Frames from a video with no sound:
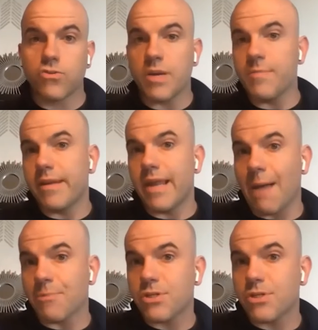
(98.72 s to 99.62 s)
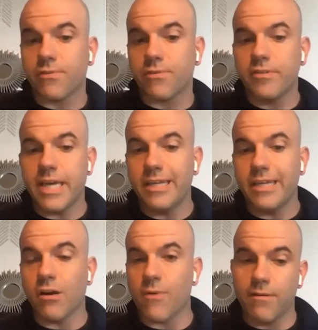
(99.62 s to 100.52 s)
Treatment options for
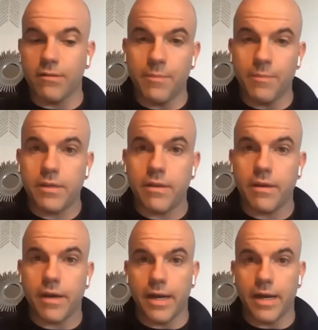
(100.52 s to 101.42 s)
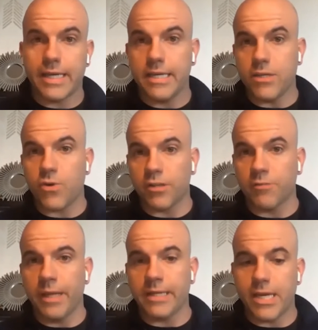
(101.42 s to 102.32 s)
CKD are rather limited: kidney
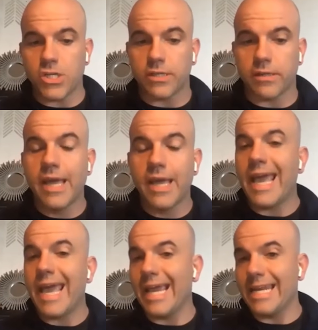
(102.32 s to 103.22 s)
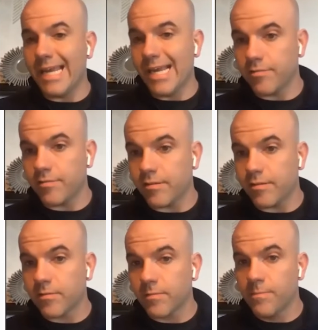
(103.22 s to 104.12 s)
transplantation and
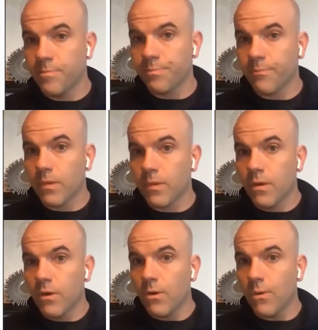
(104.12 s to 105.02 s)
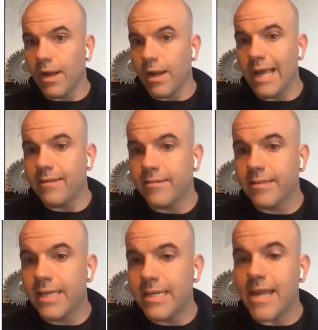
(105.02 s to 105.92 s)
dialysis.
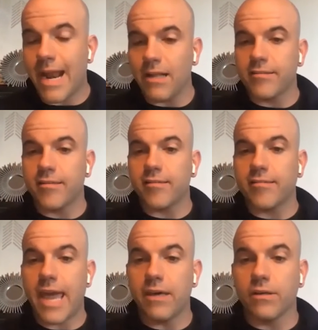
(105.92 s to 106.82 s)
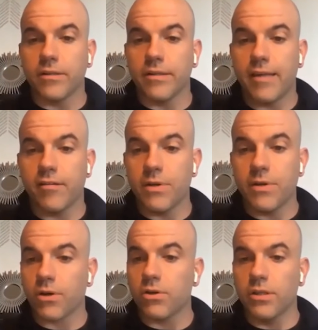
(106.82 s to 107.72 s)
Whereas kidney dialysis is hailed as a
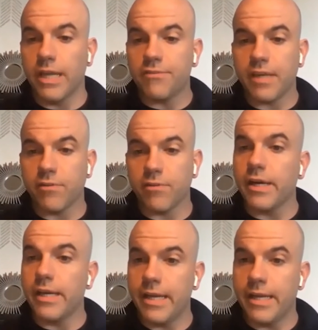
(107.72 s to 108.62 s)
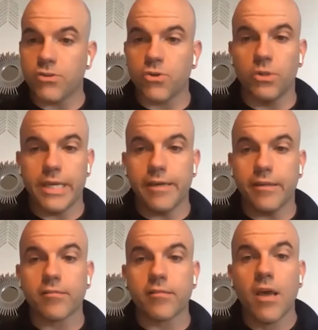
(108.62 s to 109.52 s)
miracle lifesaver, and it truly
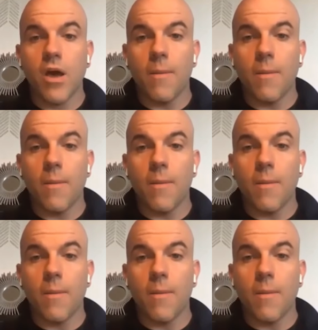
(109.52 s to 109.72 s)
is,